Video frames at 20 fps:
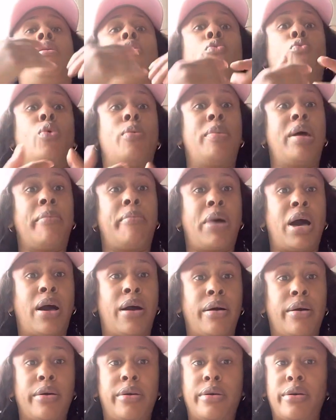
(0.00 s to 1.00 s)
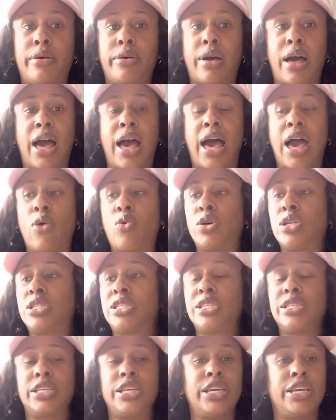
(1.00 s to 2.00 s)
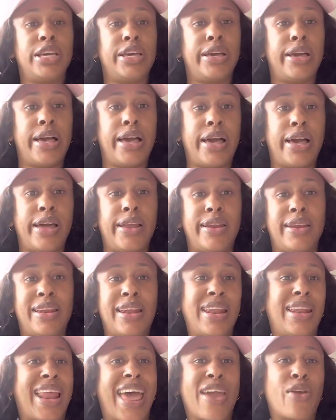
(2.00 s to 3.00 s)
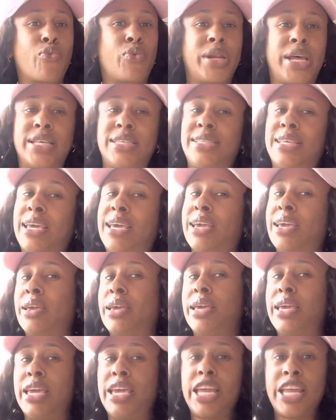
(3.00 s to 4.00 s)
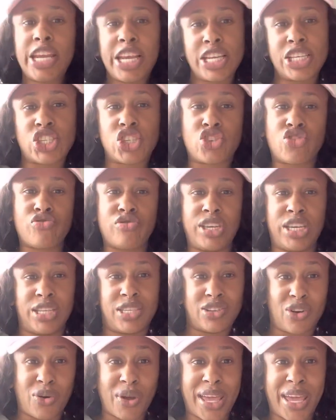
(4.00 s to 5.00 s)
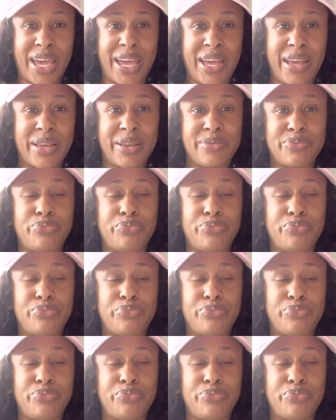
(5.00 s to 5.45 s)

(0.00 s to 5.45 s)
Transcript: Remember, I was, like what I say, in the street, okay?